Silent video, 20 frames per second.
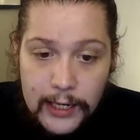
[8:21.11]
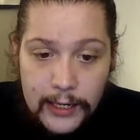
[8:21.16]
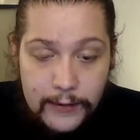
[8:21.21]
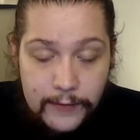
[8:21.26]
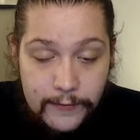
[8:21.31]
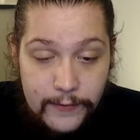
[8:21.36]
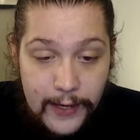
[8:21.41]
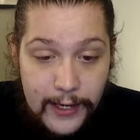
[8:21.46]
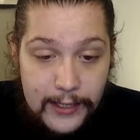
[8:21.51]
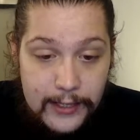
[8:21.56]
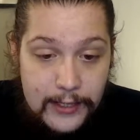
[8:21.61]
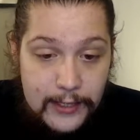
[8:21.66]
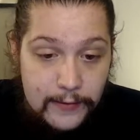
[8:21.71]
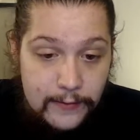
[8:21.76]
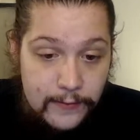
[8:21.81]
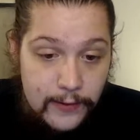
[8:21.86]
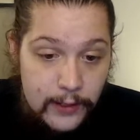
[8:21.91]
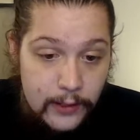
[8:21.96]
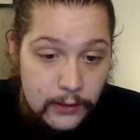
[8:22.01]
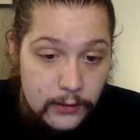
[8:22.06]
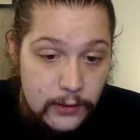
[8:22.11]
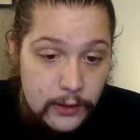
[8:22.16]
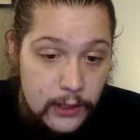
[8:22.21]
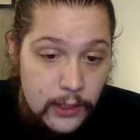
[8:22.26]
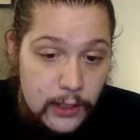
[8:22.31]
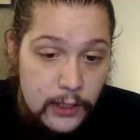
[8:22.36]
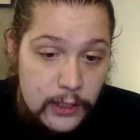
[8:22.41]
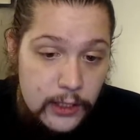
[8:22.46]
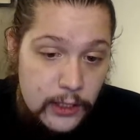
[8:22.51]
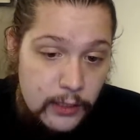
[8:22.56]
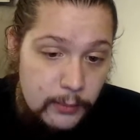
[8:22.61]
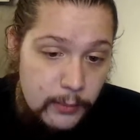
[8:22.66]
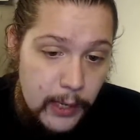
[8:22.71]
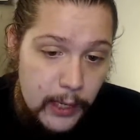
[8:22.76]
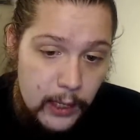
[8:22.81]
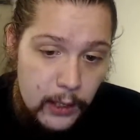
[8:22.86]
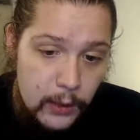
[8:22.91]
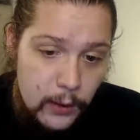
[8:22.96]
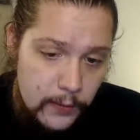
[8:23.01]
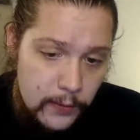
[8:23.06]
In fact, he felt, to the
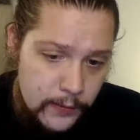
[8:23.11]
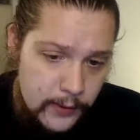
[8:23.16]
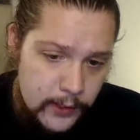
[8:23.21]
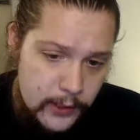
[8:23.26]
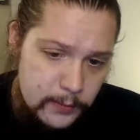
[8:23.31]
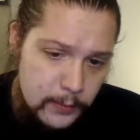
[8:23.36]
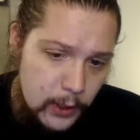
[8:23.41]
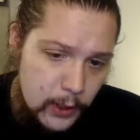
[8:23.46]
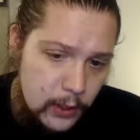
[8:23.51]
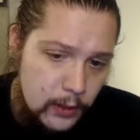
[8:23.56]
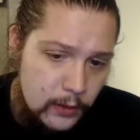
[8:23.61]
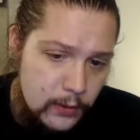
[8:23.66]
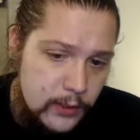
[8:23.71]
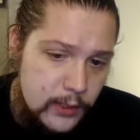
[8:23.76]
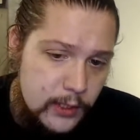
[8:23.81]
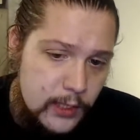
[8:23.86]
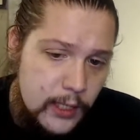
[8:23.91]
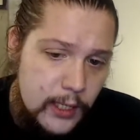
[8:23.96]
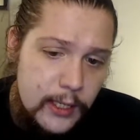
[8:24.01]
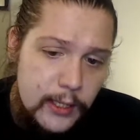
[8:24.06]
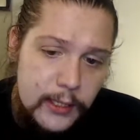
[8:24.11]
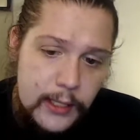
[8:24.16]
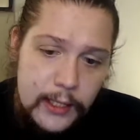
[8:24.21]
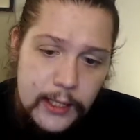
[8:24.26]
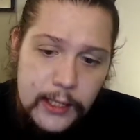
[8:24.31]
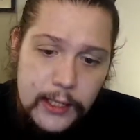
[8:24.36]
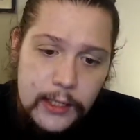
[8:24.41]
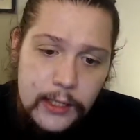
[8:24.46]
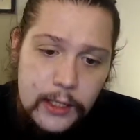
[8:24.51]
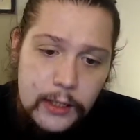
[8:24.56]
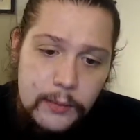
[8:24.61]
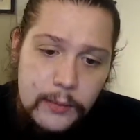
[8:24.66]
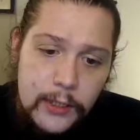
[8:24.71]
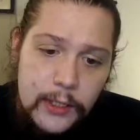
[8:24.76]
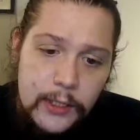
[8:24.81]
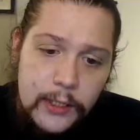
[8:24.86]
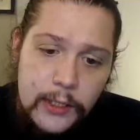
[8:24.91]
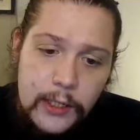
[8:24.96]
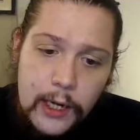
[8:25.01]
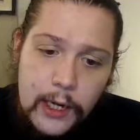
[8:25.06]
marrow of his bones, that he had
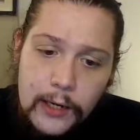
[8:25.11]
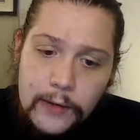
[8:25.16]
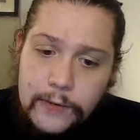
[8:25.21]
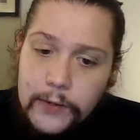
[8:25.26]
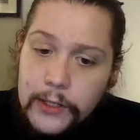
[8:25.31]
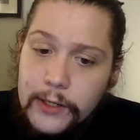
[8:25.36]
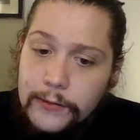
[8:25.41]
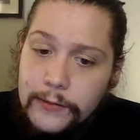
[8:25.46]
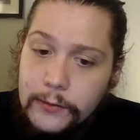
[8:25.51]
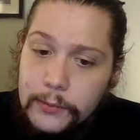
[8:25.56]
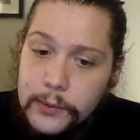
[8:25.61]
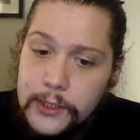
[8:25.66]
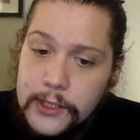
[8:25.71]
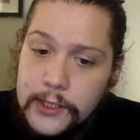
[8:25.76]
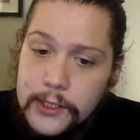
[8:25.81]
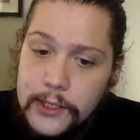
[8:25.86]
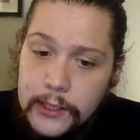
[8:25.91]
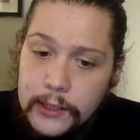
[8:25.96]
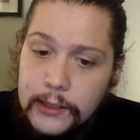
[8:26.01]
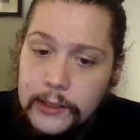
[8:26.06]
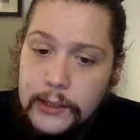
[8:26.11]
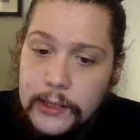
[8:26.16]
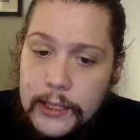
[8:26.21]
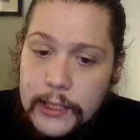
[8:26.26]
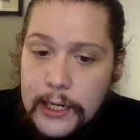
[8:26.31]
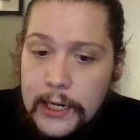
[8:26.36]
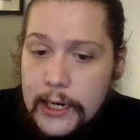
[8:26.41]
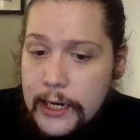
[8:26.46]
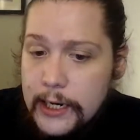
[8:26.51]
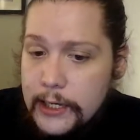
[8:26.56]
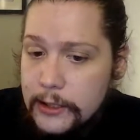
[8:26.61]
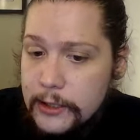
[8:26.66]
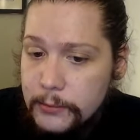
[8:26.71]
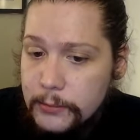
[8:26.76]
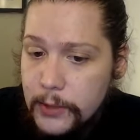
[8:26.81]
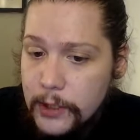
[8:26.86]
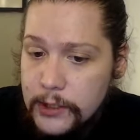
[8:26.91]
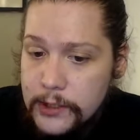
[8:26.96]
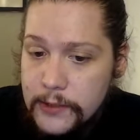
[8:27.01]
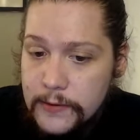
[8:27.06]
committed an unforgivable sin, and the
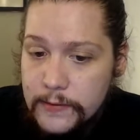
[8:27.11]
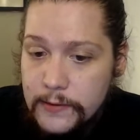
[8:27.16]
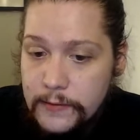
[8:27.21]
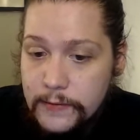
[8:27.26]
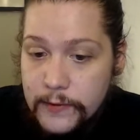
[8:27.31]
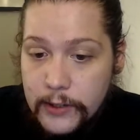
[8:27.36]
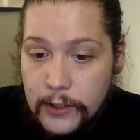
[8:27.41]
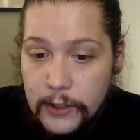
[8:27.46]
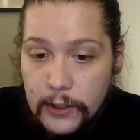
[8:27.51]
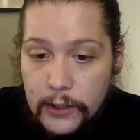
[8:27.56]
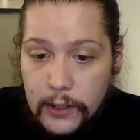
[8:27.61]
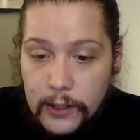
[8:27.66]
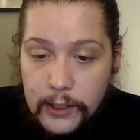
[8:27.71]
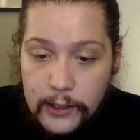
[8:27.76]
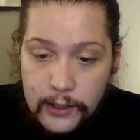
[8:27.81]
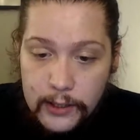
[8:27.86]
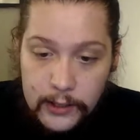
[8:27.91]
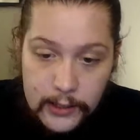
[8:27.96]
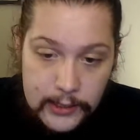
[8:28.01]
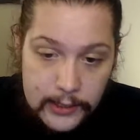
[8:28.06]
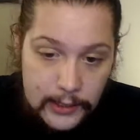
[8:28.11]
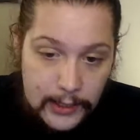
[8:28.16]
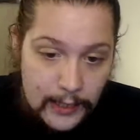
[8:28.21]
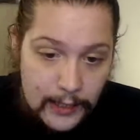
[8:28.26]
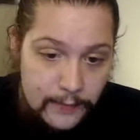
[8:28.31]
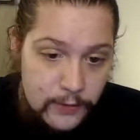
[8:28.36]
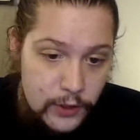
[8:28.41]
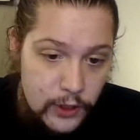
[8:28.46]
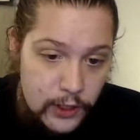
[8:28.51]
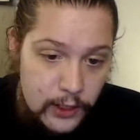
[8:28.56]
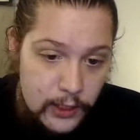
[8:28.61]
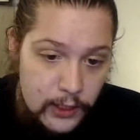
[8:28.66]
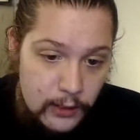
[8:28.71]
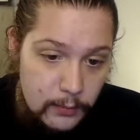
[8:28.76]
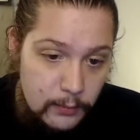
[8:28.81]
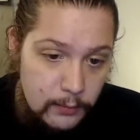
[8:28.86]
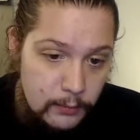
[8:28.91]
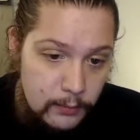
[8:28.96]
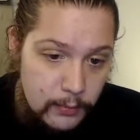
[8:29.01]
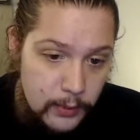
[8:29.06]
marks of the finger on his left cheek
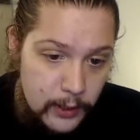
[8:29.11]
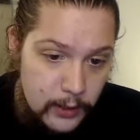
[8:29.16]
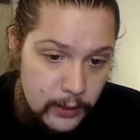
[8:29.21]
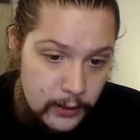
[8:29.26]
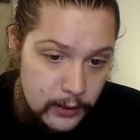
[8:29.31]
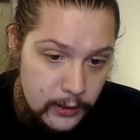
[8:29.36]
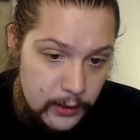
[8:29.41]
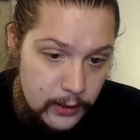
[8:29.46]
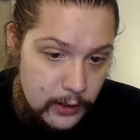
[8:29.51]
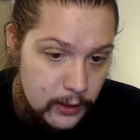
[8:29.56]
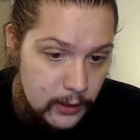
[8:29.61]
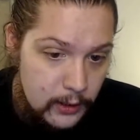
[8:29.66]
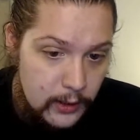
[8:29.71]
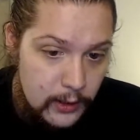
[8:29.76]
burned.